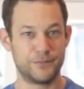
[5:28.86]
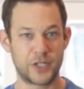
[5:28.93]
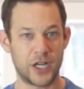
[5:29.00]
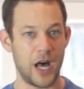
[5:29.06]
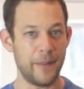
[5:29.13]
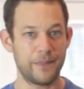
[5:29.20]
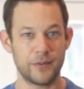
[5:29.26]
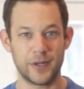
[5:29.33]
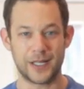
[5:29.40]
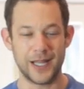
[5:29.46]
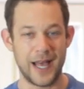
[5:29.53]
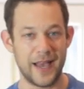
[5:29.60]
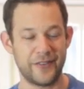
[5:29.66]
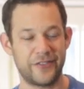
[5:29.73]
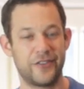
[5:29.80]
cup, a
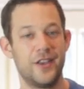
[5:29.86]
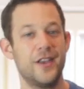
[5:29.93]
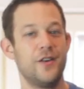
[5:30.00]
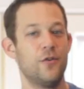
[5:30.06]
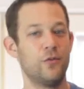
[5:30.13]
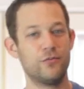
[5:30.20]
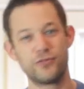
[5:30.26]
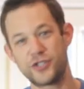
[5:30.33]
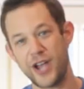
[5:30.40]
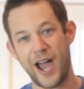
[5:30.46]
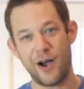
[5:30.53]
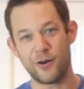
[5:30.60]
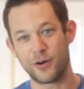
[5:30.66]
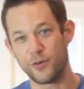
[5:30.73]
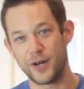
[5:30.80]
glass,
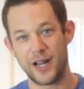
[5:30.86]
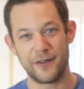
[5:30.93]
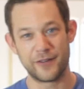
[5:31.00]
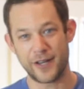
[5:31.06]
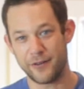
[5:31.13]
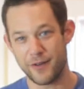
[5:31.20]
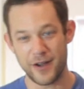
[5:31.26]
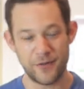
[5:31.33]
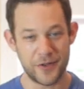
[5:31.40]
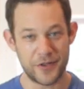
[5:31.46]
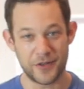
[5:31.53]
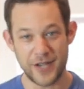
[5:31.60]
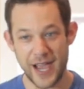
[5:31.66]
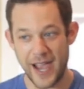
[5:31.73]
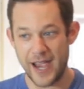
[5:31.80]
shower, whatever, get ready with
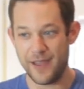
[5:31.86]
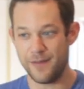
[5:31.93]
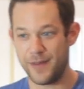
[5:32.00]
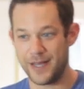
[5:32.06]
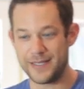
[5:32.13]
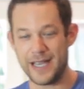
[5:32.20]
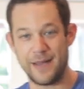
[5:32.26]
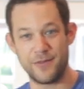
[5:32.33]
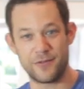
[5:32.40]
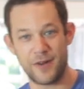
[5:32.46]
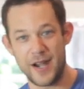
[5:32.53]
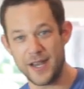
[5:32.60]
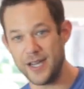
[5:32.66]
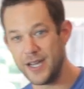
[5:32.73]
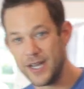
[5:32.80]
your day, and then by the time you're
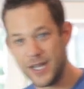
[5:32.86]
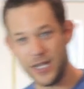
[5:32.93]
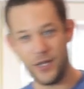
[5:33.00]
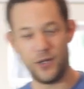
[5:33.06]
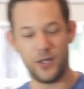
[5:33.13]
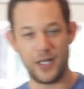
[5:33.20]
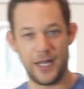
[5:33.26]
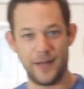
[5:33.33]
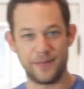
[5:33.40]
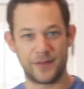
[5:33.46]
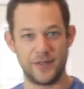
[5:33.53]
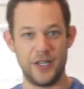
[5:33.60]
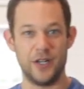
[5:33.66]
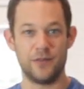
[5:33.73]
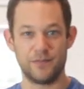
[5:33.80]
ready, you'll
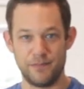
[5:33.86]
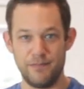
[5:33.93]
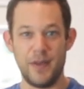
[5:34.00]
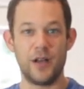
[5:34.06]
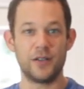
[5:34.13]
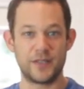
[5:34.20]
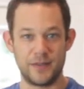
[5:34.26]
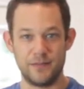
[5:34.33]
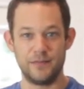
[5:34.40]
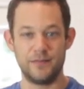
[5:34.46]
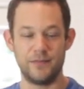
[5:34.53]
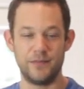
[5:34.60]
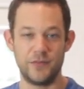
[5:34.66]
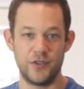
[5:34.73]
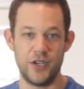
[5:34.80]
melt
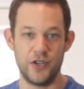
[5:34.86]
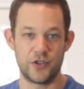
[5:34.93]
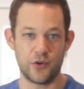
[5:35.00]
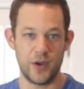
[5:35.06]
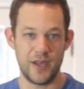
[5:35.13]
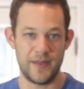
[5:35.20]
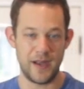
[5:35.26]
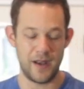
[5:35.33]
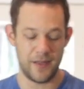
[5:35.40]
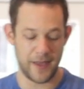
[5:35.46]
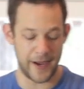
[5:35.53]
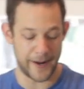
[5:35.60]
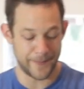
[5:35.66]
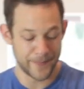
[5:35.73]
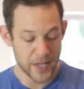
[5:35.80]
and enjoy it then and
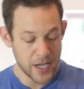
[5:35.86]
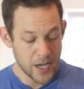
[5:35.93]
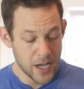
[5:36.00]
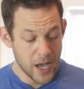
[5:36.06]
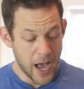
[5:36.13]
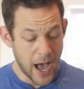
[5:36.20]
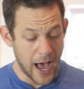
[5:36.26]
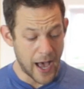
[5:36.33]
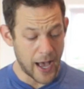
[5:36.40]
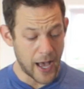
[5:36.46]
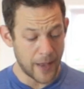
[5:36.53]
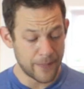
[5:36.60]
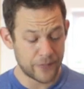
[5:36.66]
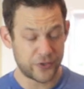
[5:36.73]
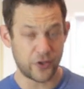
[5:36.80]
there.
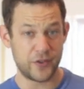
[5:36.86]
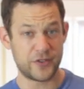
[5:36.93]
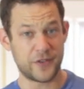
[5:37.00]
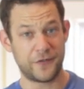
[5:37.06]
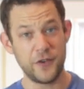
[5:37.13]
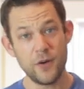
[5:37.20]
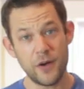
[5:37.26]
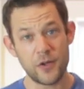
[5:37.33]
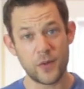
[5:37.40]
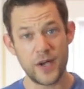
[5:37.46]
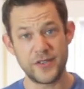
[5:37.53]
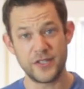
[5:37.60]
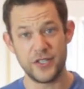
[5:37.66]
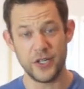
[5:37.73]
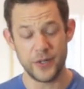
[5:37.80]
So there's a few other
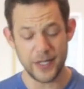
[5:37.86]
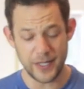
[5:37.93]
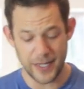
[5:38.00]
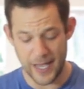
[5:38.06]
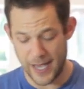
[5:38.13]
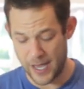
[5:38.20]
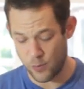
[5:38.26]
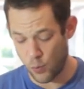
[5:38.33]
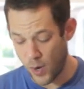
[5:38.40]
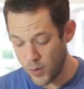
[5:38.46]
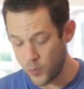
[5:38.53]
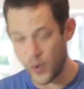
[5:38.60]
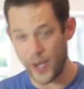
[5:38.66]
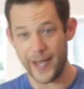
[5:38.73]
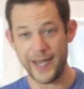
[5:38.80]
ways to do it, and
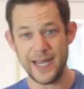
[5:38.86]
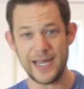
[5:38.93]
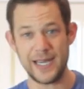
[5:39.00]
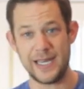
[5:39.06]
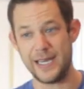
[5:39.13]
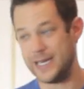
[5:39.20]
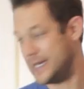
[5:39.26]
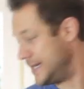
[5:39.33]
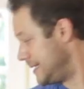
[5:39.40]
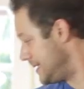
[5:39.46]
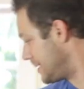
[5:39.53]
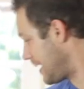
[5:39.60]
one way is